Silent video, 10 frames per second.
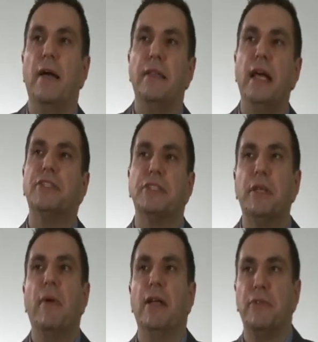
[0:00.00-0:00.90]
not
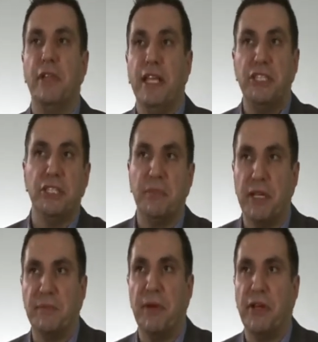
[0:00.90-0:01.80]
just about the relationship
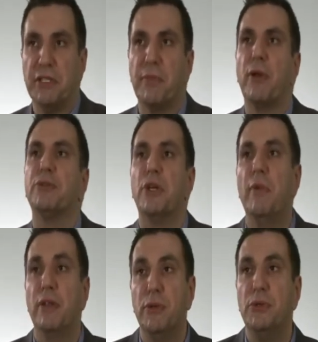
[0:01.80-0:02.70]
experience, but also
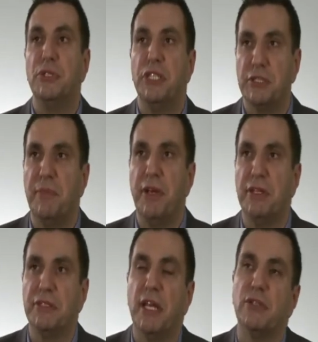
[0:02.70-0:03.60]
about the usage experience,